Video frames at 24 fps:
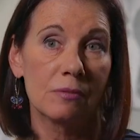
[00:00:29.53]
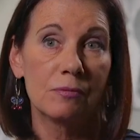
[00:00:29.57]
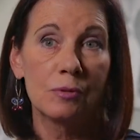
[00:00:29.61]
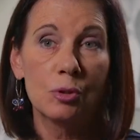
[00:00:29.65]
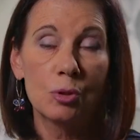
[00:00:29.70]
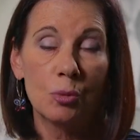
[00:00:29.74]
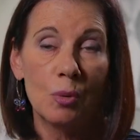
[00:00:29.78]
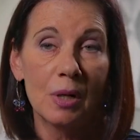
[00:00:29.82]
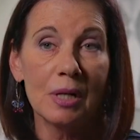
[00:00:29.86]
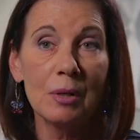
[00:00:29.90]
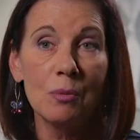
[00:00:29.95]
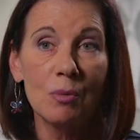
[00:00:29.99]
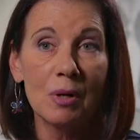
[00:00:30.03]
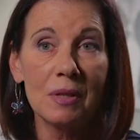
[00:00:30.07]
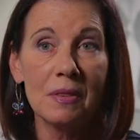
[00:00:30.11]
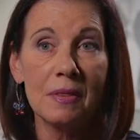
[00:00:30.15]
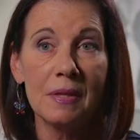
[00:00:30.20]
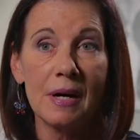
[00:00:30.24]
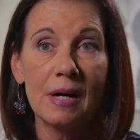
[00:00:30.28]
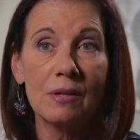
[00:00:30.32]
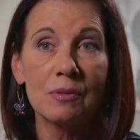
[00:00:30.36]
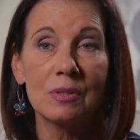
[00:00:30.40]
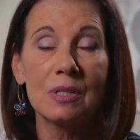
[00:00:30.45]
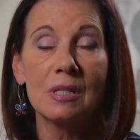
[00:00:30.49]
of
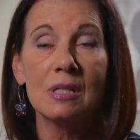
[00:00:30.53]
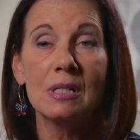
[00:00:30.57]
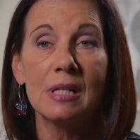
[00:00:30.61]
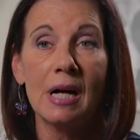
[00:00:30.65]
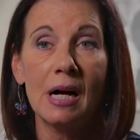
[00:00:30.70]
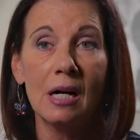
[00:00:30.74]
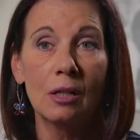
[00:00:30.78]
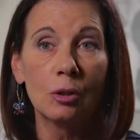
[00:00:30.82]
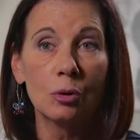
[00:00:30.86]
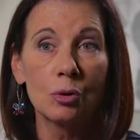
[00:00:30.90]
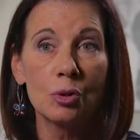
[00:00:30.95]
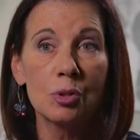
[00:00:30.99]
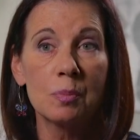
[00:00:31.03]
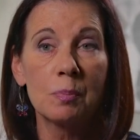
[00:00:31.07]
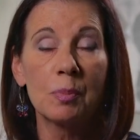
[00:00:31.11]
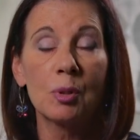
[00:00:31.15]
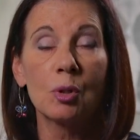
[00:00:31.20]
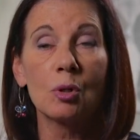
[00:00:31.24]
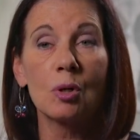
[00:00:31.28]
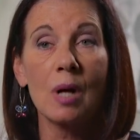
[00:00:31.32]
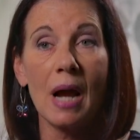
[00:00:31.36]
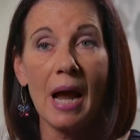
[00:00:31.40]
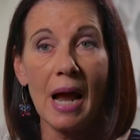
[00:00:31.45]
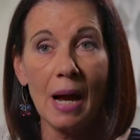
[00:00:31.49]
$21,000
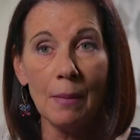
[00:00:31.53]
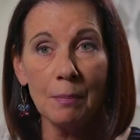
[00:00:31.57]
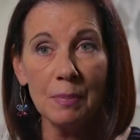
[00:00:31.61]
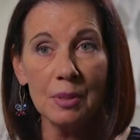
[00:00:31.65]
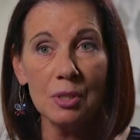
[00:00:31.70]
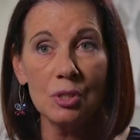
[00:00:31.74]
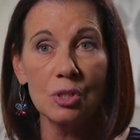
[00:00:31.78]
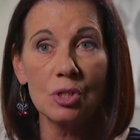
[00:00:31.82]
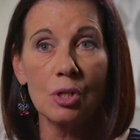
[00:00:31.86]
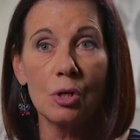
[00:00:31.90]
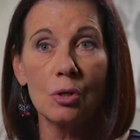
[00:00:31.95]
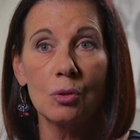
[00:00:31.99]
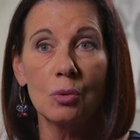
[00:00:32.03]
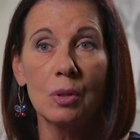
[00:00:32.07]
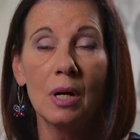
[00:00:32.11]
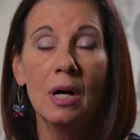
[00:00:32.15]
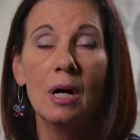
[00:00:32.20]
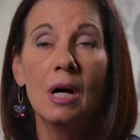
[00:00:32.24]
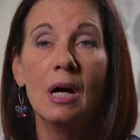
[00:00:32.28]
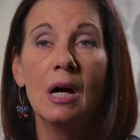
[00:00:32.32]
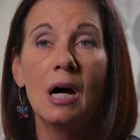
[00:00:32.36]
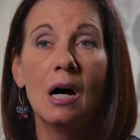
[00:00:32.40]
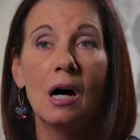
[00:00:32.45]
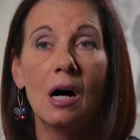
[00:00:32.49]
per episode
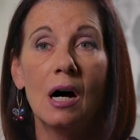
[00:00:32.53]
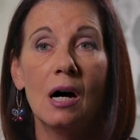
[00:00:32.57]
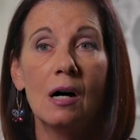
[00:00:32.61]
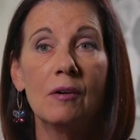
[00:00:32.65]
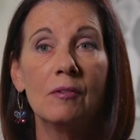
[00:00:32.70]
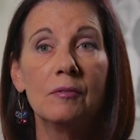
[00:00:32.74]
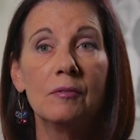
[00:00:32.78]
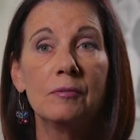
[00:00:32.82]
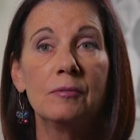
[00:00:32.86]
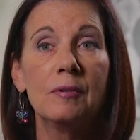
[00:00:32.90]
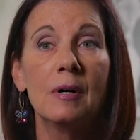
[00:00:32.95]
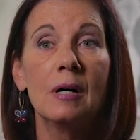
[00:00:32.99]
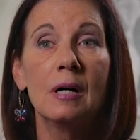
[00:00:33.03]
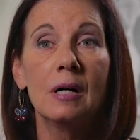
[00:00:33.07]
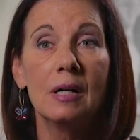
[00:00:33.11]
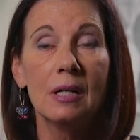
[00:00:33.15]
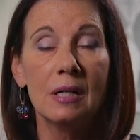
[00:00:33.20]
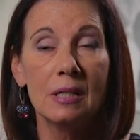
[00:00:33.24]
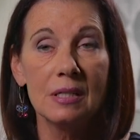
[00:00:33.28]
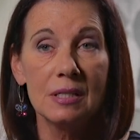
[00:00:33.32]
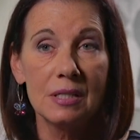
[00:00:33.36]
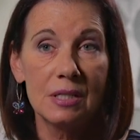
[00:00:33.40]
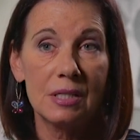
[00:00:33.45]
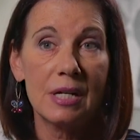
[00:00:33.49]
of
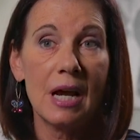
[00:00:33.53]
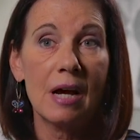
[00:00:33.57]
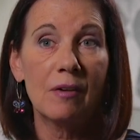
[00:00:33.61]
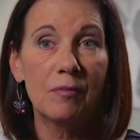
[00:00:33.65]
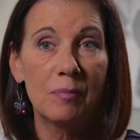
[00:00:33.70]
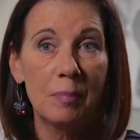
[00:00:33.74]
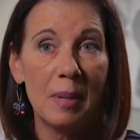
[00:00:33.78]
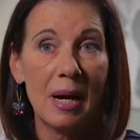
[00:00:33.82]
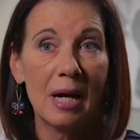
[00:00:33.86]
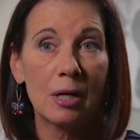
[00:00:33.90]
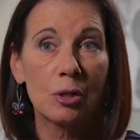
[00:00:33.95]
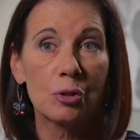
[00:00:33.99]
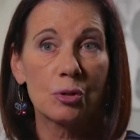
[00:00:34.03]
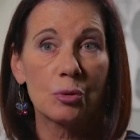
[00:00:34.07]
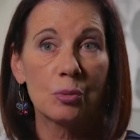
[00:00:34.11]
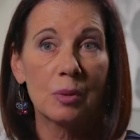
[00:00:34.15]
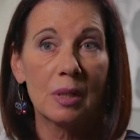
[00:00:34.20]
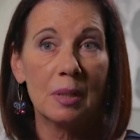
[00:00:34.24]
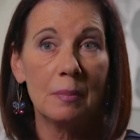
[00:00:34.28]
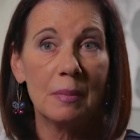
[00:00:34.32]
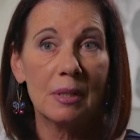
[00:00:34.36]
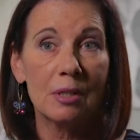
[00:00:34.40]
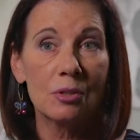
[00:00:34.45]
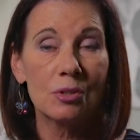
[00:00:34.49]
staph
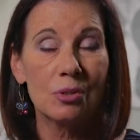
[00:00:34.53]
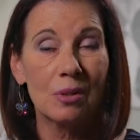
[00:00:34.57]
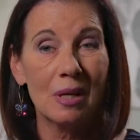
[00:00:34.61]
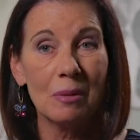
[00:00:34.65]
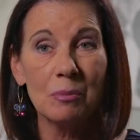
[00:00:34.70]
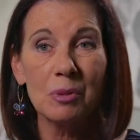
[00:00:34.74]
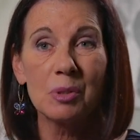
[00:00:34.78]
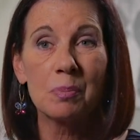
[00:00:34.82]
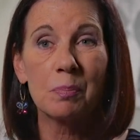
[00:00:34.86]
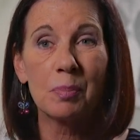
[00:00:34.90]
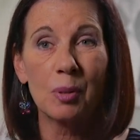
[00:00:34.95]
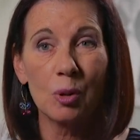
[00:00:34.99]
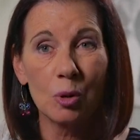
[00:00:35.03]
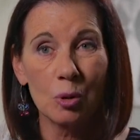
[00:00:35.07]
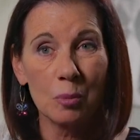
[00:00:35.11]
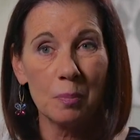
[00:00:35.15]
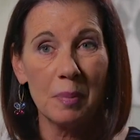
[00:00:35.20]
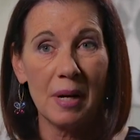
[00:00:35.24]
bacteremia. So that was per